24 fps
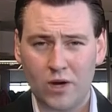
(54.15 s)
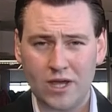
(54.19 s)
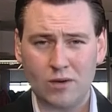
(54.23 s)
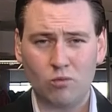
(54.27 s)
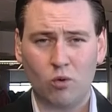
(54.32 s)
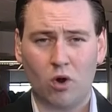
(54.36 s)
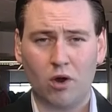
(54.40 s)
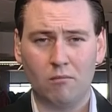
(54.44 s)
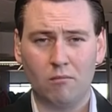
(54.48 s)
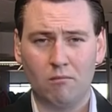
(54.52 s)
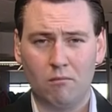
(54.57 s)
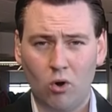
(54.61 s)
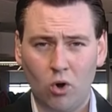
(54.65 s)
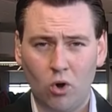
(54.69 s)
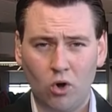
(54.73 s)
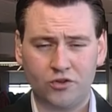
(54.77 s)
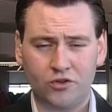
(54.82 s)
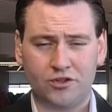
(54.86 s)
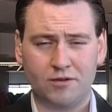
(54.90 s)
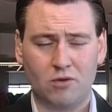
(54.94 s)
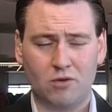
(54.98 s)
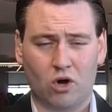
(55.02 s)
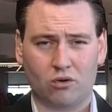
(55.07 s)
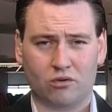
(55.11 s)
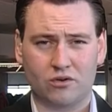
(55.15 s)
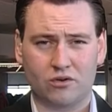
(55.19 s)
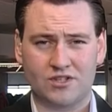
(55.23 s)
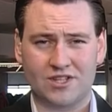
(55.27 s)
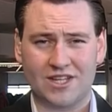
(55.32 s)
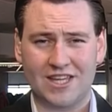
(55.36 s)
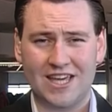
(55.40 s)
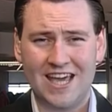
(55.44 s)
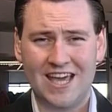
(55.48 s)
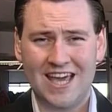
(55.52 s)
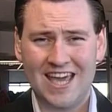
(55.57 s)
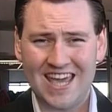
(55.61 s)
We want more
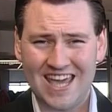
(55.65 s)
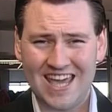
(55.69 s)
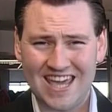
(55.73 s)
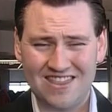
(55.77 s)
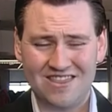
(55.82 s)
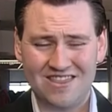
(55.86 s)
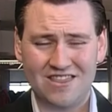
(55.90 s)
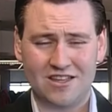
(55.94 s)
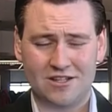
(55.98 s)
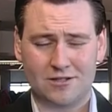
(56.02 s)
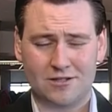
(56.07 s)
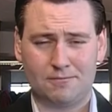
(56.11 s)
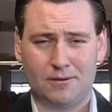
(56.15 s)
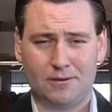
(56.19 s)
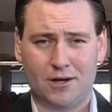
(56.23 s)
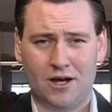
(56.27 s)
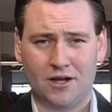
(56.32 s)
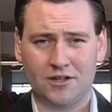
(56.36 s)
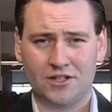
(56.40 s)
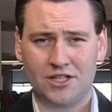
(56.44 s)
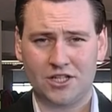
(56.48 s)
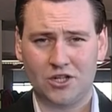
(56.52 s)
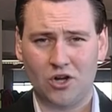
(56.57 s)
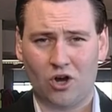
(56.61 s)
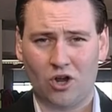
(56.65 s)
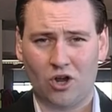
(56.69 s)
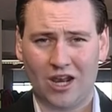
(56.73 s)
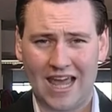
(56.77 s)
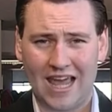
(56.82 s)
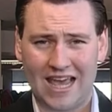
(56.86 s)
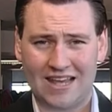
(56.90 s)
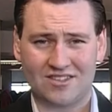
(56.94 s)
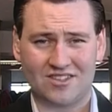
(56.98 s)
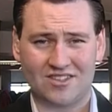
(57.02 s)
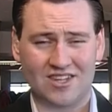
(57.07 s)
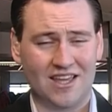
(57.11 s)
democracy in this party, not
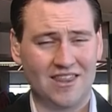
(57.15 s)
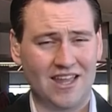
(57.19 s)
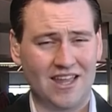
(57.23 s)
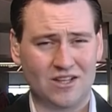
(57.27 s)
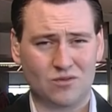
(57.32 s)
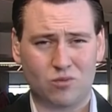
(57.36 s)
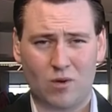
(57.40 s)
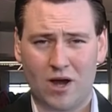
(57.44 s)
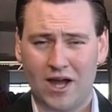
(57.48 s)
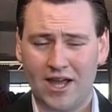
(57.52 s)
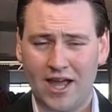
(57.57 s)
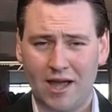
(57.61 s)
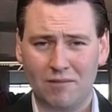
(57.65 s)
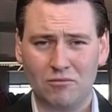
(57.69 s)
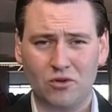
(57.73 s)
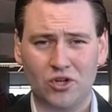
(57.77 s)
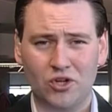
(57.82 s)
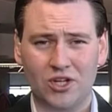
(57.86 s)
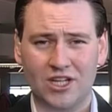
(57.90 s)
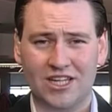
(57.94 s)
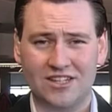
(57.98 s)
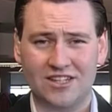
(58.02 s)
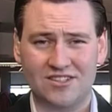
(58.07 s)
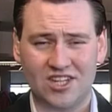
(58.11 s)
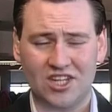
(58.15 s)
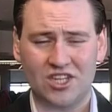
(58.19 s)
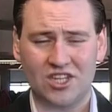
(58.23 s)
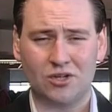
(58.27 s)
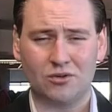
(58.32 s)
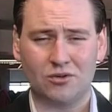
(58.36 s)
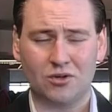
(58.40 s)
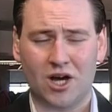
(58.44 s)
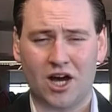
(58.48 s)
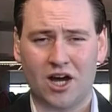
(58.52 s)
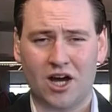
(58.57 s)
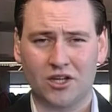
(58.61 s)
less. And that's why I'm going to
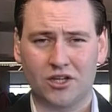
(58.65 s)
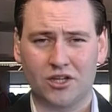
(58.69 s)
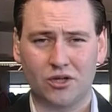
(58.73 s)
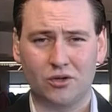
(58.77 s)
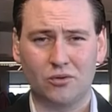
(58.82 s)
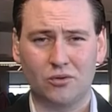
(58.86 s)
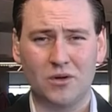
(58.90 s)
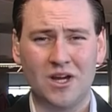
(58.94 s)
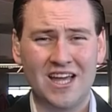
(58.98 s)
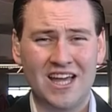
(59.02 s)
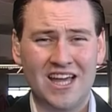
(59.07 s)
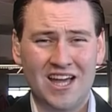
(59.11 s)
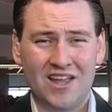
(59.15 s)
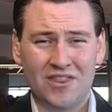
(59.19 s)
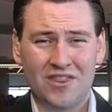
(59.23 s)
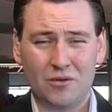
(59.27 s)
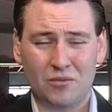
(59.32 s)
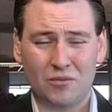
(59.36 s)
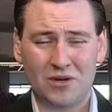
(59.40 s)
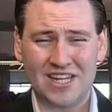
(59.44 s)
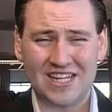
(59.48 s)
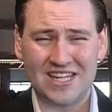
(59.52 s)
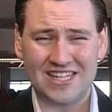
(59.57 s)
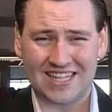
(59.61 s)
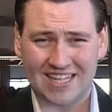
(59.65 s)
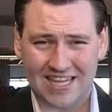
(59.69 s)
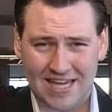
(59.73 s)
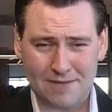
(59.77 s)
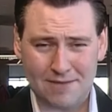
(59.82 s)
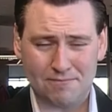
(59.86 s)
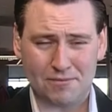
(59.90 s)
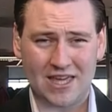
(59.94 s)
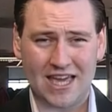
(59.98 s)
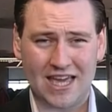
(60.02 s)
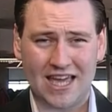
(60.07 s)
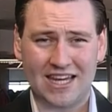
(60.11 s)
continue to argue that we need to
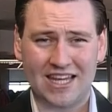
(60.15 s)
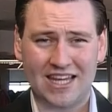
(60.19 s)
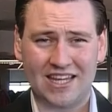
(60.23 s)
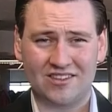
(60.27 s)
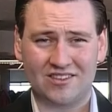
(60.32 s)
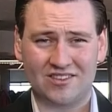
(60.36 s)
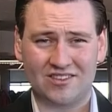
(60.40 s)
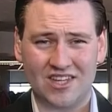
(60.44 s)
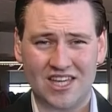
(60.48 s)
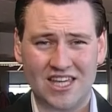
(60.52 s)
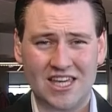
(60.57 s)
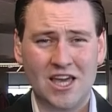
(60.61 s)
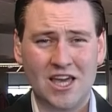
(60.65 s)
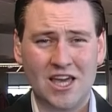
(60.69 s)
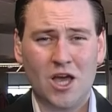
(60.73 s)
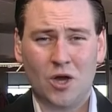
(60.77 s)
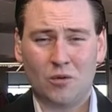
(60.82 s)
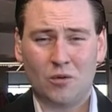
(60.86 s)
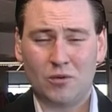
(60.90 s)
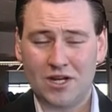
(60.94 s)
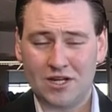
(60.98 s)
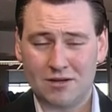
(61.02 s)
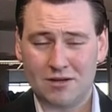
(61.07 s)
keep the NEC.